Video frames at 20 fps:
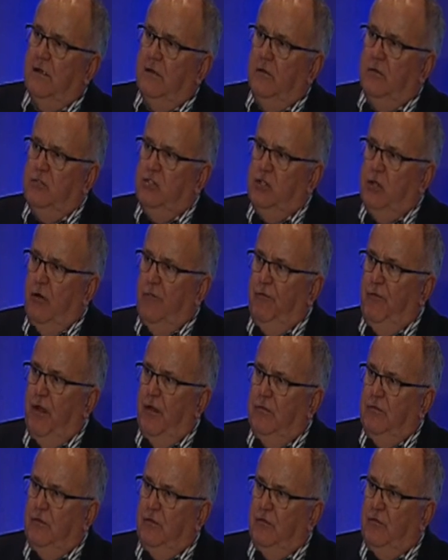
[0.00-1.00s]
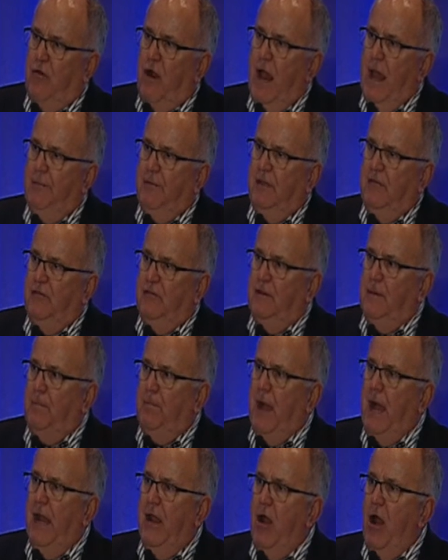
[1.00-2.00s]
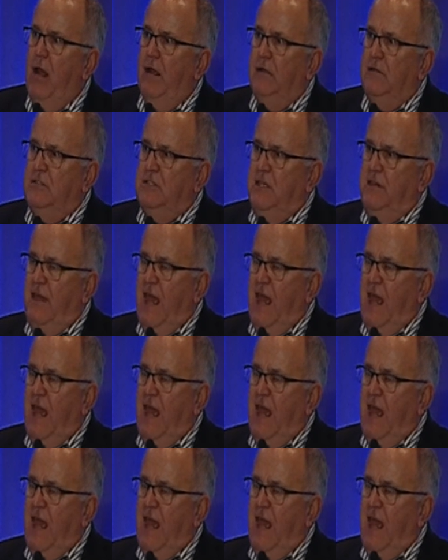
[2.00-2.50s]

Lugurfo described as the biology